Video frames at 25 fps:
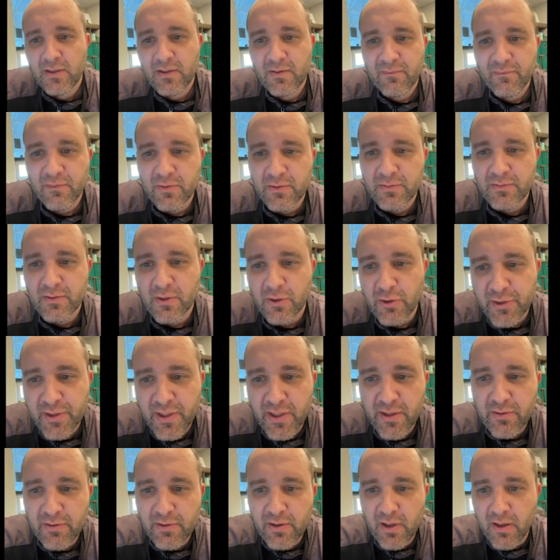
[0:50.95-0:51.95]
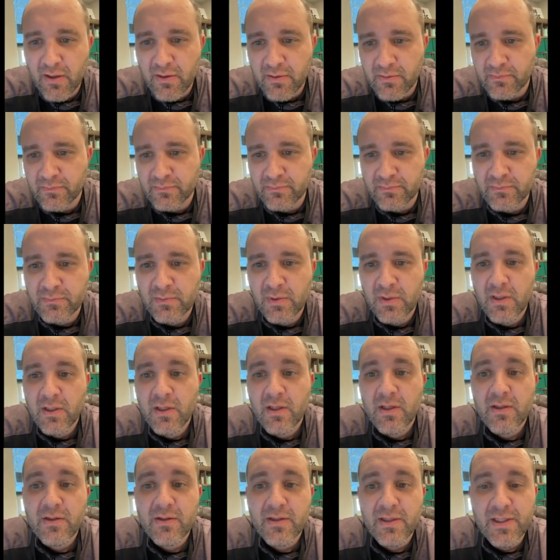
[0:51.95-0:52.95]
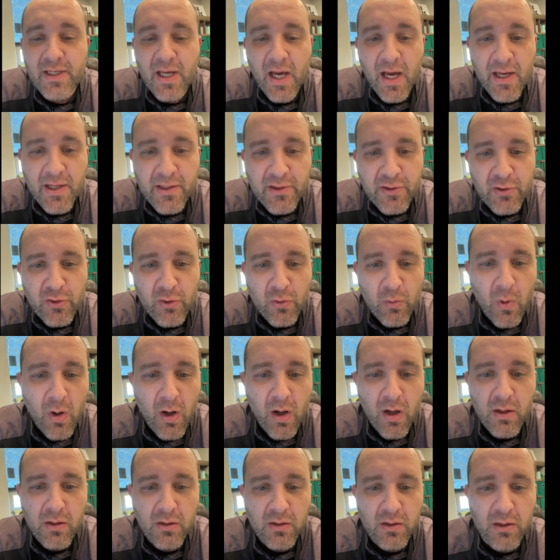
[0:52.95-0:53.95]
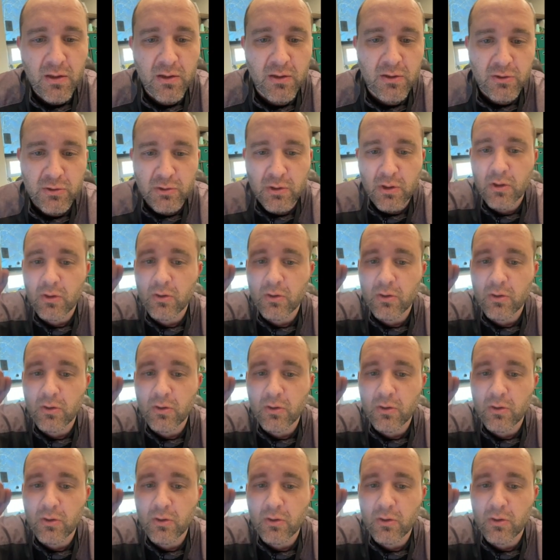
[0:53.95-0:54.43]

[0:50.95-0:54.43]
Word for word: First, our kindergarten, the kind koalas.